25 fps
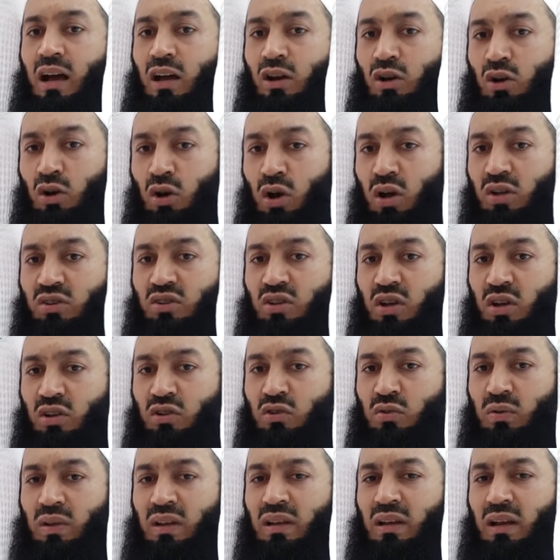A lot
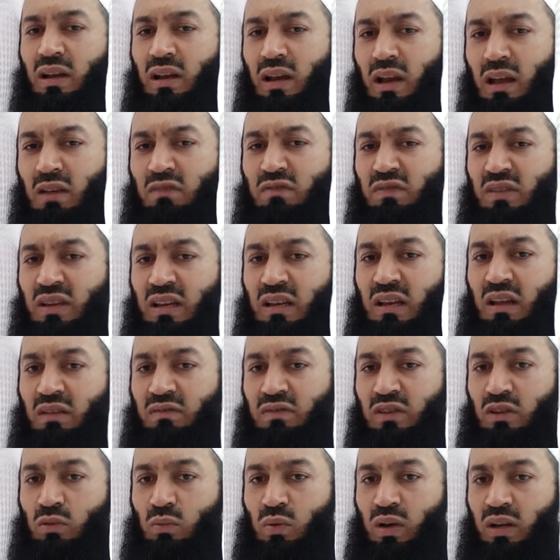are doing lovely,
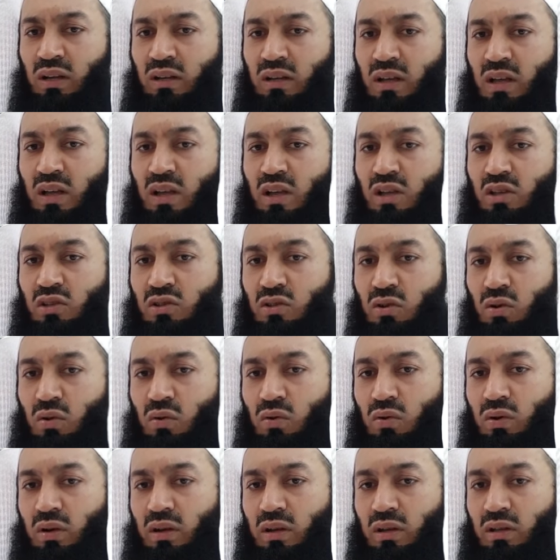lovely work.
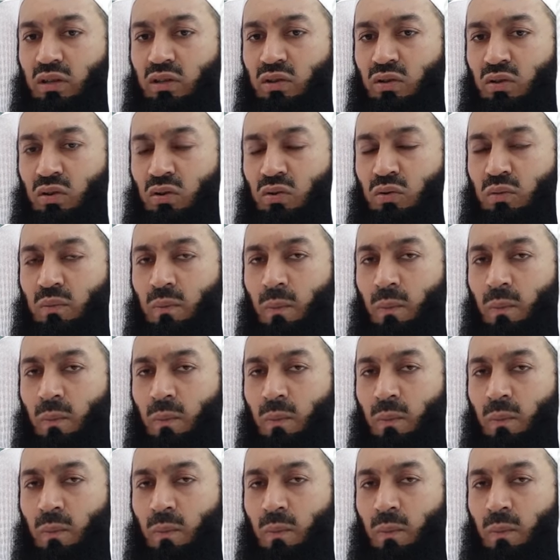So, you